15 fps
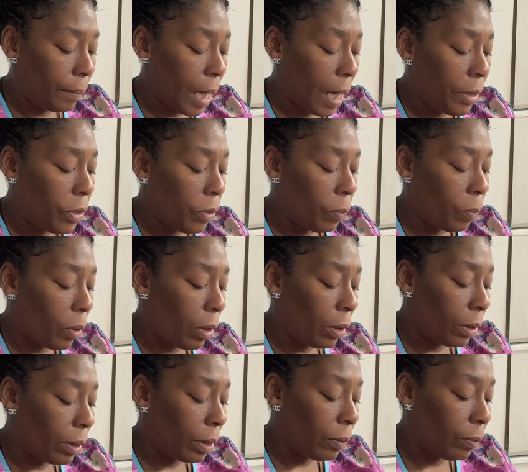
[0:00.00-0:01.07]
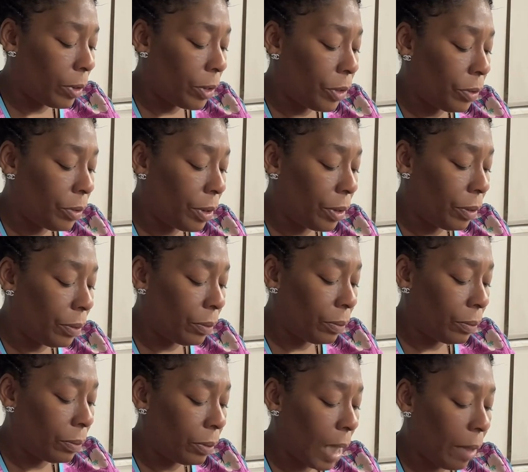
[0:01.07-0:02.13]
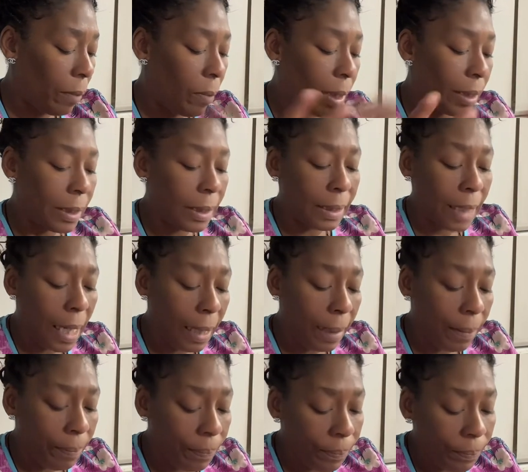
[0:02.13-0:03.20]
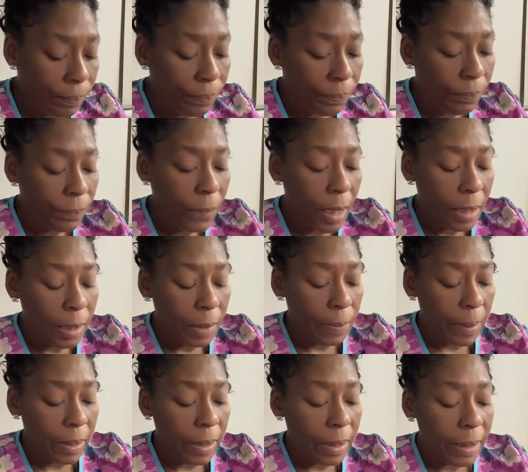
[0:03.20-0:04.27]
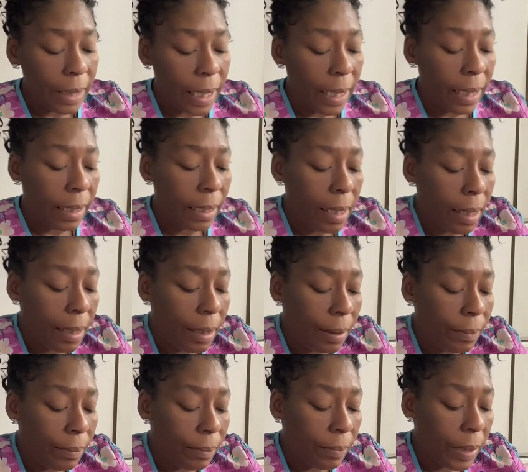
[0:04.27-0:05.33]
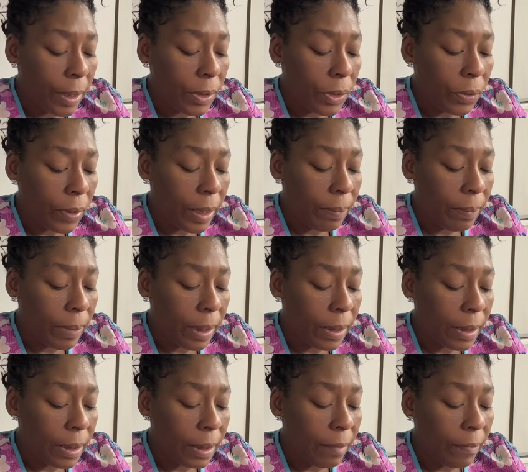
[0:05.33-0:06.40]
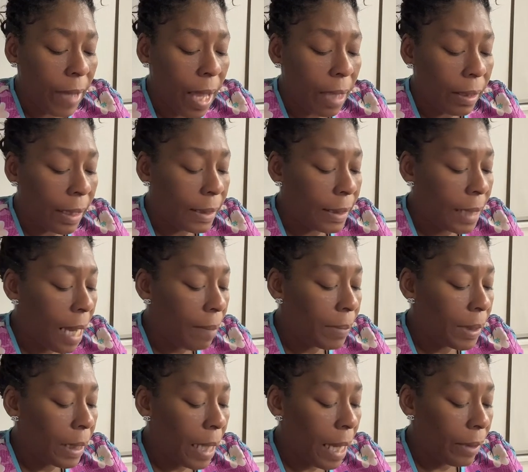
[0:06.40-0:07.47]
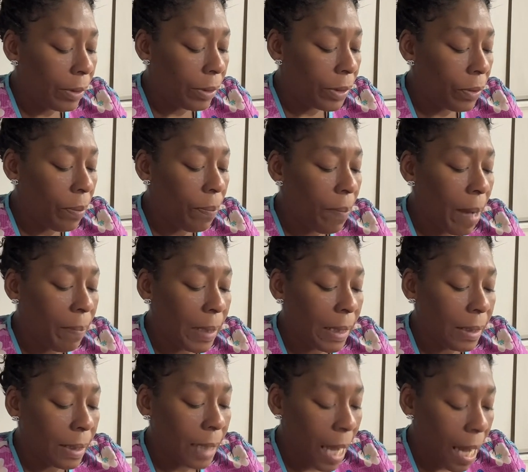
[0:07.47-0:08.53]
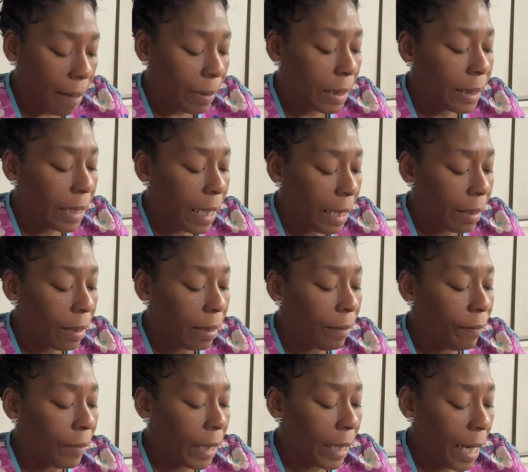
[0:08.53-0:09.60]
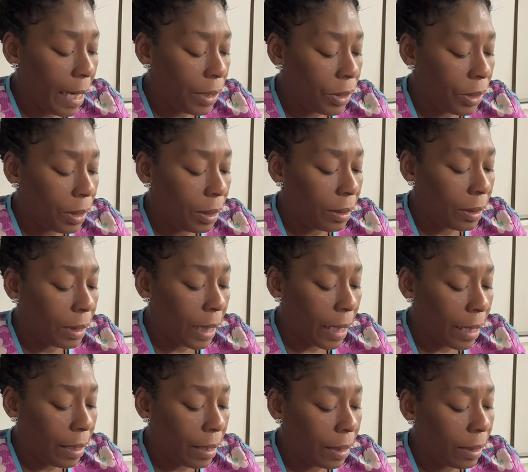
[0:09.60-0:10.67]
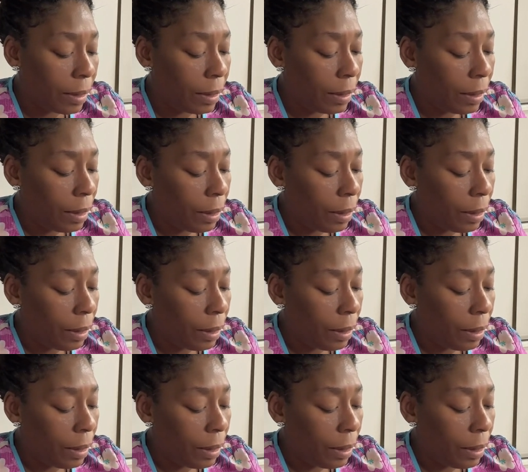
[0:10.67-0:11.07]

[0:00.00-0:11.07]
In your work, what you do. Like, where's the time? Spirit is saying, enjoy the bliss of holiday time together. So it might be time to take a vacation, take a